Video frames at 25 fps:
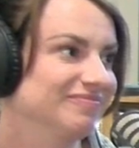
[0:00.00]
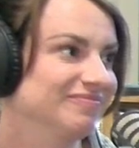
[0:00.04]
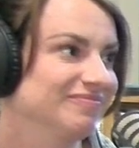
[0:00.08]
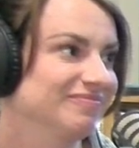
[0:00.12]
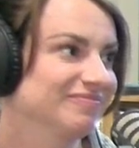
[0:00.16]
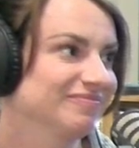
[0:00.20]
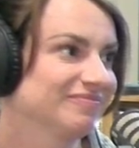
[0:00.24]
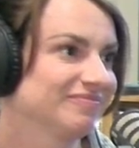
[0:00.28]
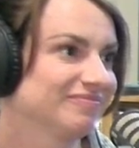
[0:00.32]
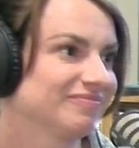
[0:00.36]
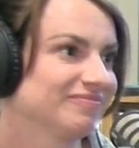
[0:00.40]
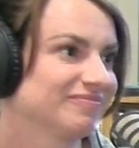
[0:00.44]

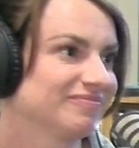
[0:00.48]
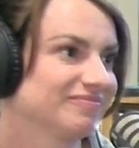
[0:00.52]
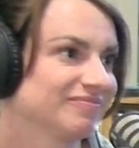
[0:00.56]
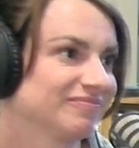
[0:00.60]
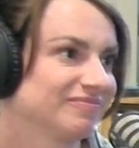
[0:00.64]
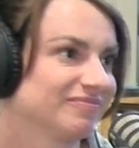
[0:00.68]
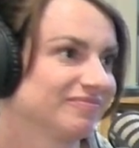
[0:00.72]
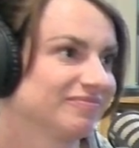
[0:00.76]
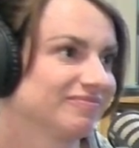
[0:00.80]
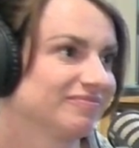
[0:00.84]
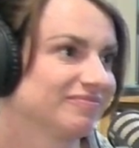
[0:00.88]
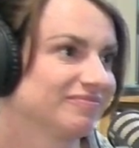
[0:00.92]

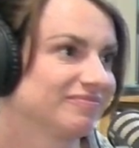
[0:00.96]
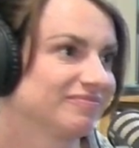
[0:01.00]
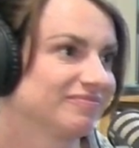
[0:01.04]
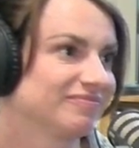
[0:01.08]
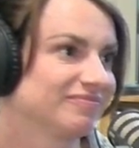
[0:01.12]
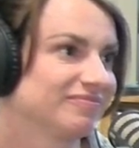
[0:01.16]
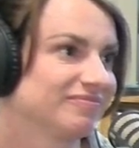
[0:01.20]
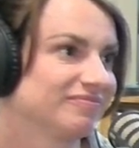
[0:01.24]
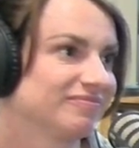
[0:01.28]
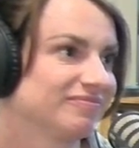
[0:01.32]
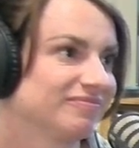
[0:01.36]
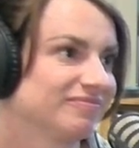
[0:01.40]

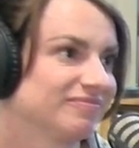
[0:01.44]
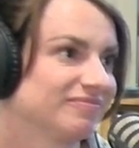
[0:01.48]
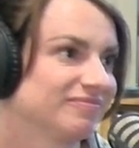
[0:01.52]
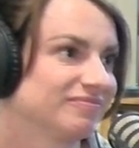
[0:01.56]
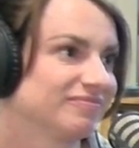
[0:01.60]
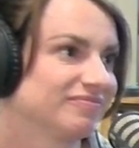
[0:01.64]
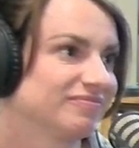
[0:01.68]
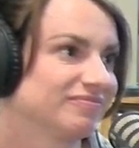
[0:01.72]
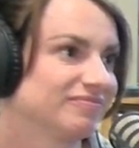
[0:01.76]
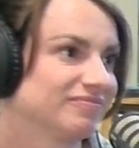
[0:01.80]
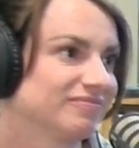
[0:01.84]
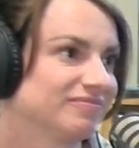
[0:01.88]

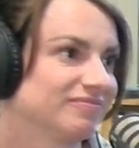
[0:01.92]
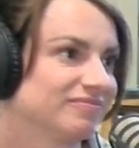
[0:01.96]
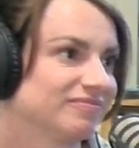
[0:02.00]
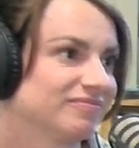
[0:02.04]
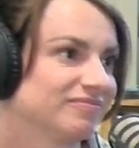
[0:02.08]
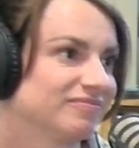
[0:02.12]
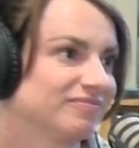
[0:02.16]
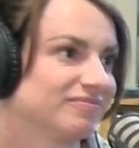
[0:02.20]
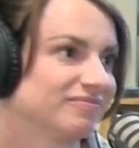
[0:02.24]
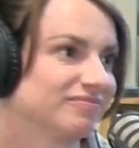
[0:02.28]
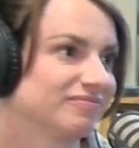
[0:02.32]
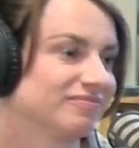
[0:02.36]

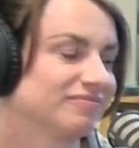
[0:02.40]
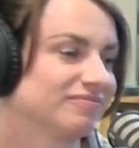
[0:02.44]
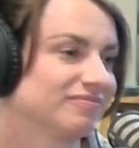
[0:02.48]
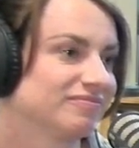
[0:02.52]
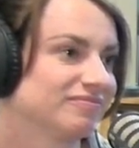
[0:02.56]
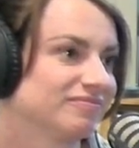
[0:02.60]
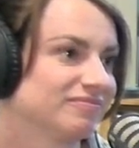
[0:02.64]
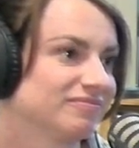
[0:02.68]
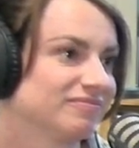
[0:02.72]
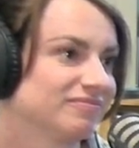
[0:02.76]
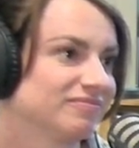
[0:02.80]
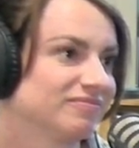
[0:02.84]

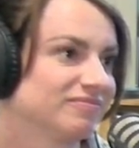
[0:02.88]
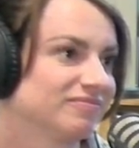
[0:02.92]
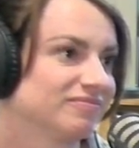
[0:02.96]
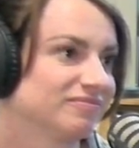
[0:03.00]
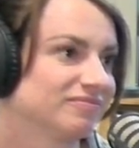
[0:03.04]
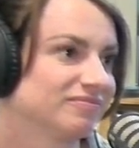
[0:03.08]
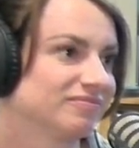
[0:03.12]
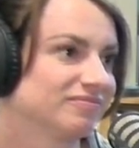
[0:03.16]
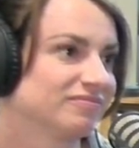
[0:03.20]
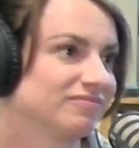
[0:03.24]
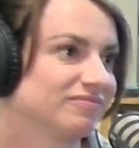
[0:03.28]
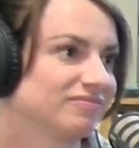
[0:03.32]

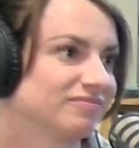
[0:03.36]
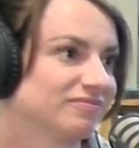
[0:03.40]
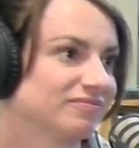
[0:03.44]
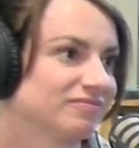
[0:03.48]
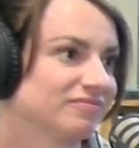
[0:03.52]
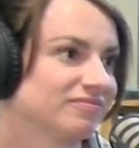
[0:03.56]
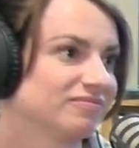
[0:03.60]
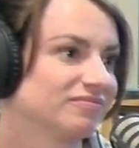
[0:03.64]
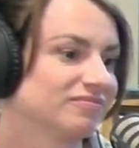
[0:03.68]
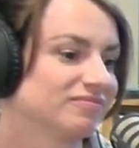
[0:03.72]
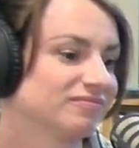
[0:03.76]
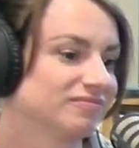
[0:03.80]

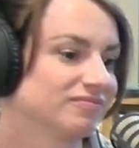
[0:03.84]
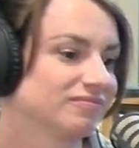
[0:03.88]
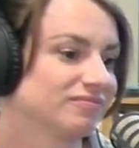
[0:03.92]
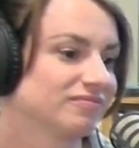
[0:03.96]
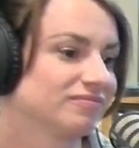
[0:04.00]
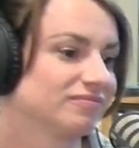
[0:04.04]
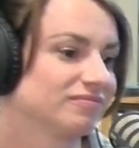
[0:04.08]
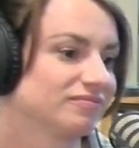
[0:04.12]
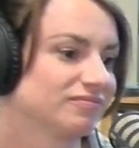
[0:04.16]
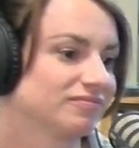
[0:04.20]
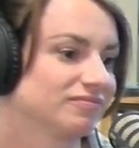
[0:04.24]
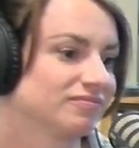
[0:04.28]

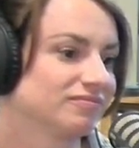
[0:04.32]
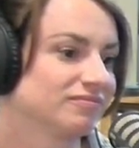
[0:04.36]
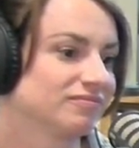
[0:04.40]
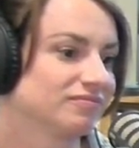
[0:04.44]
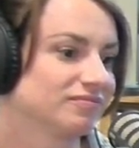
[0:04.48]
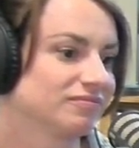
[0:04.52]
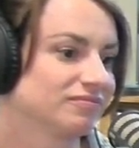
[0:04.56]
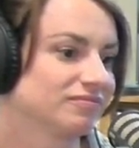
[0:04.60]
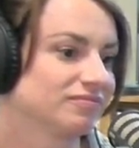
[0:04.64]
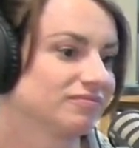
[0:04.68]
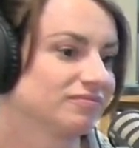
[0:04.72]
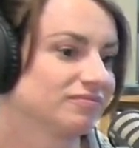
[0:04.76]

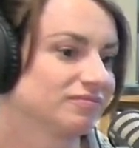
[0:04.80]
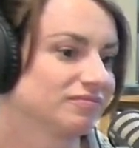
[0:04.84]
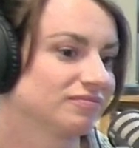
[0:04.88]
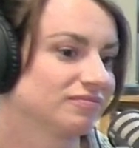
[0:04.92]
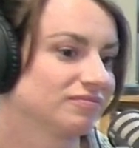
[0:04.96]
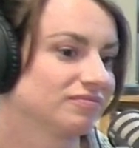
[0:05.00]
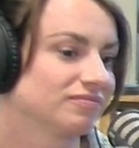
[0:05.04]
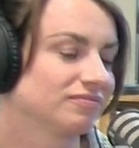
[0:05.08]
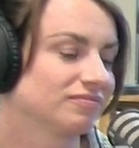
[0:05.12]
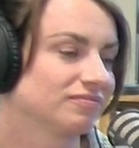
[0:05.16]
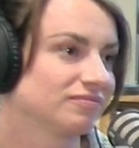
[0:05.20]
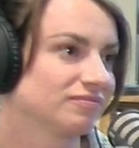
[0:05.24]

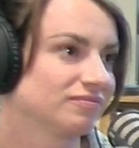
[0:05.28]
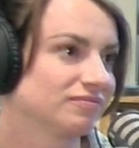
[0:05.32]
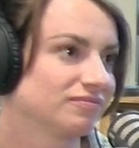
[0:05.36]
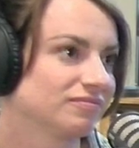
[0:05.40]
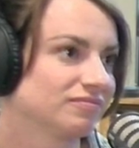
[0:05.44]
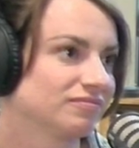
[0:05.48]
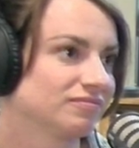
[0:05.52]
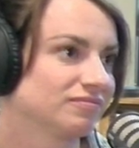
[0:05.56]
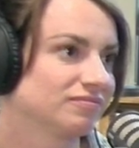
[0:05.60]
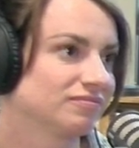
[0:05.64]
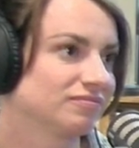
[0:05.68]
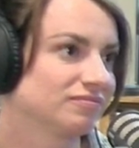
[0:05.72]

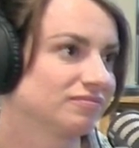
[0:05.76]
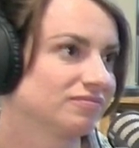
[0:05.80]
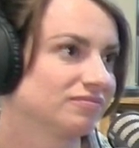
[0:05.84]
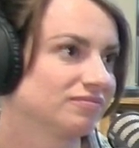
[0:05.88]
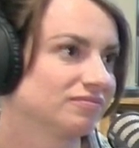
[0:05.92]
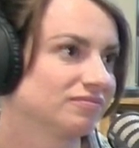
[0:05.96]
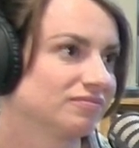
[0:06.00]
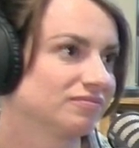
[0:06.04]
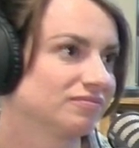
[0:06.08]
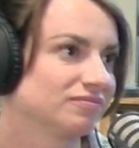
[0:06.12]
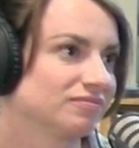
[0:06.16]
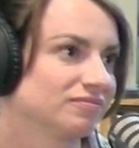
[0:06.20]

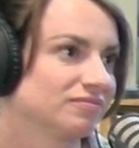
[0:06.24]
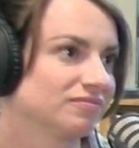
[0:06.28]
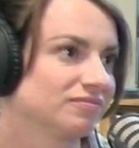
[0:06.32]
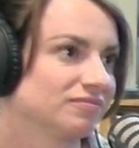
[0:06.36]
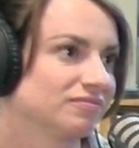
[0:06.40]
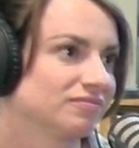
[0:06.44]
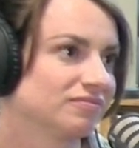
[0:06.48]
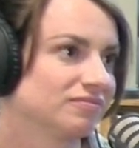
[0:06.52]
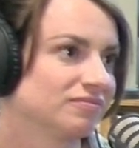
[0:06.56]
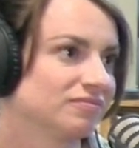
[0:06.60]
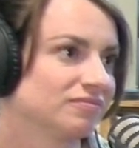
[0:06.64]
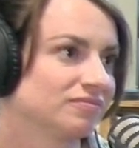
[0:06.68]

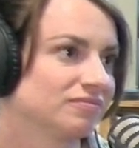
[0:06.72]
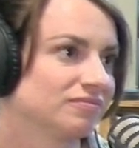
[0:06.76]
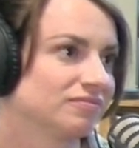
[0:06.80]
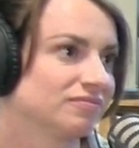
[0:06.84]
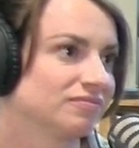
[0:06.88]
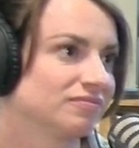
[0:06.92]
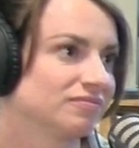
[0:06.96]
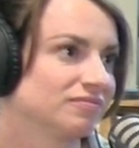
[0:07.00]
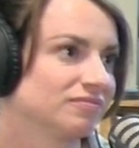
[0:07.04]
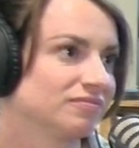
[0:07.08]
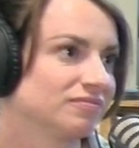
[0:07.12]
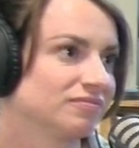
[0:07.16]

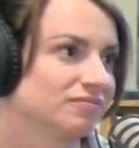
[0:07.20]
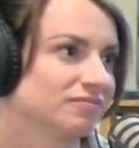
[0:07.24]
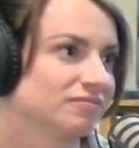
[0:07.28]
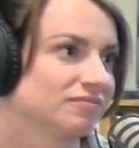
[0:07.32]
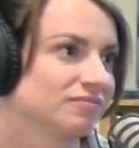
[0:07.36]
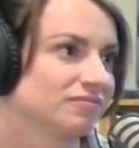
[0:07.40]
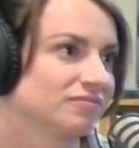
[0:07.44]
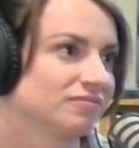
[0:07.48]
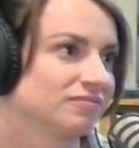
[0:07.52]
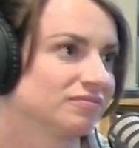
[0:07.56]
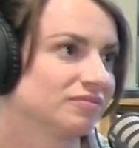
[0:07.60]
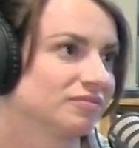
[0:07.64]

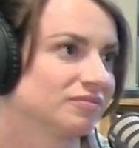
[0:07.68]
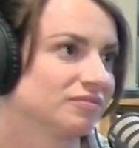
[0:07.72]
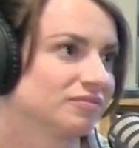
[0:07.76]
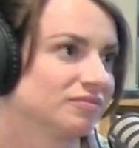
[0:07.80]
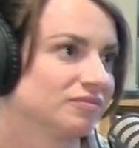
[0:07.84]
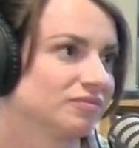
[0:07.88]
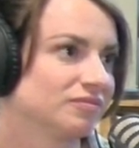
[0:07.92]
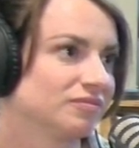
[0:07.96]
(not speaking)